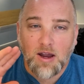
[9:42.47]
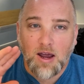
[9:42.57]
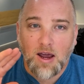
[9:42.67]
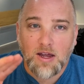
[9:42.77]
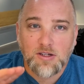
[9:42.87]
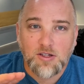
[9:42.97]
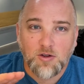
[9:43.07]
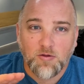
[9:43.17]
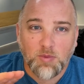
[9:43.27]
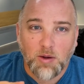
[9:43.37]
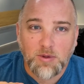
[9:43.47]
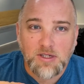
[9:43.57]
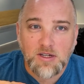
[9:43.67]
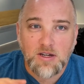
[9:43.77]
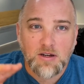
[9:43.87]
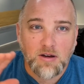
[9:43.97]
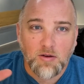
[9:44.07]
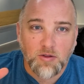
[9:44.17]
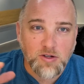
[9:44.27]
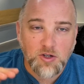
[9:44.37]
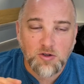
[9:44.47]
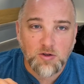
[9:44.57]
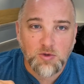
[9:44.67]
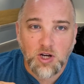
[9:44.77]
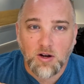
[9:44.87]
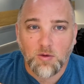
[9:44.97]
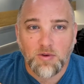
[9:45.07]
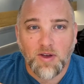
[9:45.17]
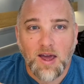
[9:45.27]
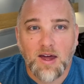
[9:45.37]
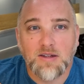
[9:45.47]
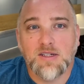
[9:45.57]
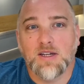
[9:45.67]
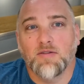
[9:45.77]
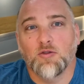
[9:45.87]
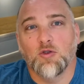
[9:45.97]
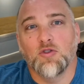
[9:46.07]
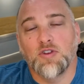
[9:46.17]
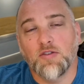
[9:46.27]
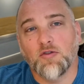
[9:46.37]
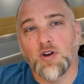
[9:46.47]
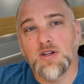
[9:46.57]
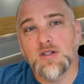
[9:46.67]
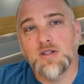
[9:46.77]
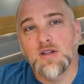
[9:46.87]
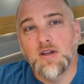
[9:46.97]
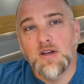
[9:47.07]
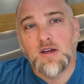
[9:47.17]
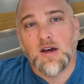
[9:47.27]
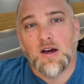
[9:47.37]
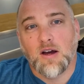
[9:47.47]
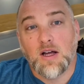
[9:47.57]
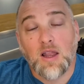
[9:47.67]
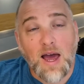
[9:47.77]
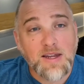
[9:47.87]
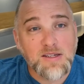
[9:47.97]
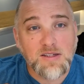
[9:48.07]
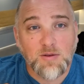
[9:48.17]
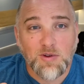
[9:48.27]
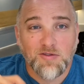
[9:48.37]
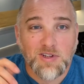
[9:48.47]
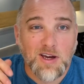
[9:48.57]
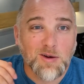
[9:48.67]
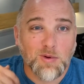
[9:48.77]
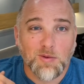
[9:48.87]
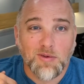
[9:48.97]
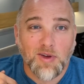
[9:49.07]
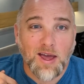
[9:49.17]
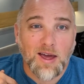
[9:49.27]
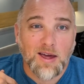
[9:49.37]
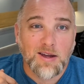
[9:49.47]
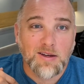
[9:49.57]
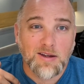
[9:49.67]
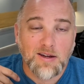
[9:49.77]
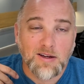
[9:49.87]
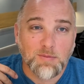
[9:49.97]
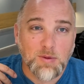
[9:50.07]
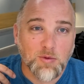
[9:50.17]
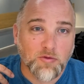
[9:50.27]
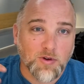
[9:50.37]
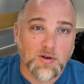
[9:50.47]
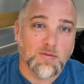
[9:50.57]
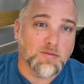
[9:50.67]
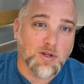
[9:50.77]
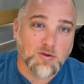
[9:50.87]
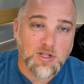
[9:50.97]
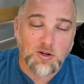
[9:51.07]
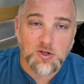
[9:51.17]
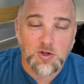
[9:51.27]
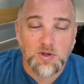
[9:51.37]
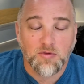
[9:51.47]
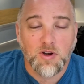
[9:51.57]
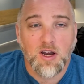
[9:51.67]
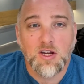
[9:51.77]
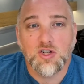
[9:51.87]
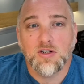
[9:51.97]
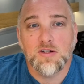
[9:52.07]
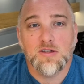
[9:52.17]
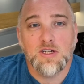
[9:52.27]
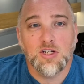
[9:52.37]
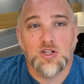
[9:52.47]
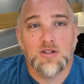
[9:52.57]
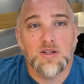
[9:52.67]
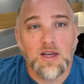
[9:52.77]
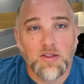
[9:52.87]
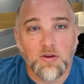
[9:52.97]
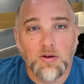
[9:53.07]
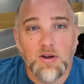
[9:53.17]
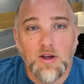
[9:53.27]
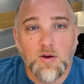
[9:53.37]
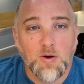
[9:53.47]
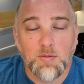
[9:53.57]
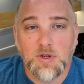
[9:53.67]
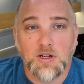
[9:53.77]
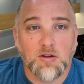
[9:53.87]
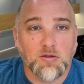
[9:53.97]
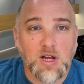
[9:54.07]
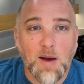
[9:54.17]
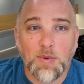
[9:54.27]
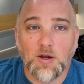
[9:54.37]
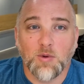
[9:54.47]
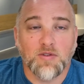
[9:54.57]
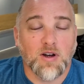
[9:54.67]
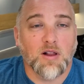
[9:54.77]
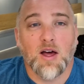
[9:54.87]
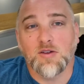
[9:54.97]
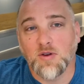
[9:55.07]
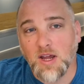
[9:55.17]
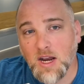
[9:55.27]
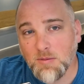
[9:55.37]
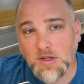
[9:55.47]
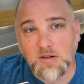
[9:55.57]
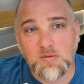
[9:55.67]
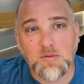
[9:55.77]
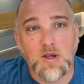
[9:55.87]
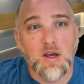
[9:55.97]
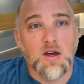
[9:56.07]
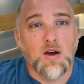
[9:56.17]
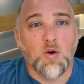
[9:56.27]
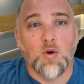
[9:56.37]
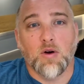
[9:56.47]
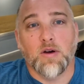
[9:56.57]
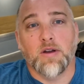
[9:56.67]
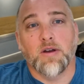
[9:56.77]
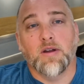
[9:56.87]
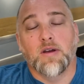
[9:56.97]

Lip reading: as you've probably seen on this YouTube channel, we've had several different classes that we've done where we've had people from 10 or so different nations teaching together on a particular topic. We've done a class on animism, on